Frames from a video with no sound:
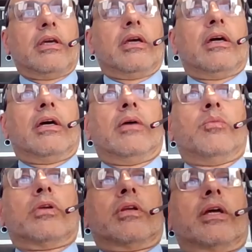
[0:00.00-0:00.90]
And
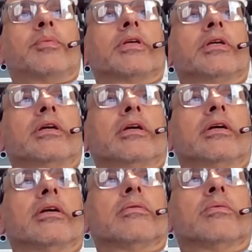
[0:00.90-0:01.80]
what had happened
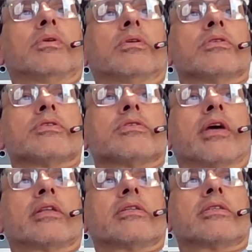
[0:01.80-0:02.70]
here was
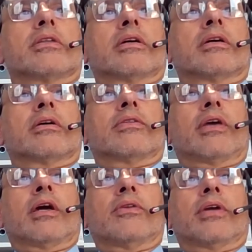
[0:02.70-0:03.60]
that
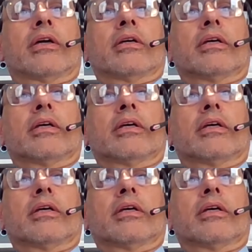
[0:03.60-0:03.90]
the owner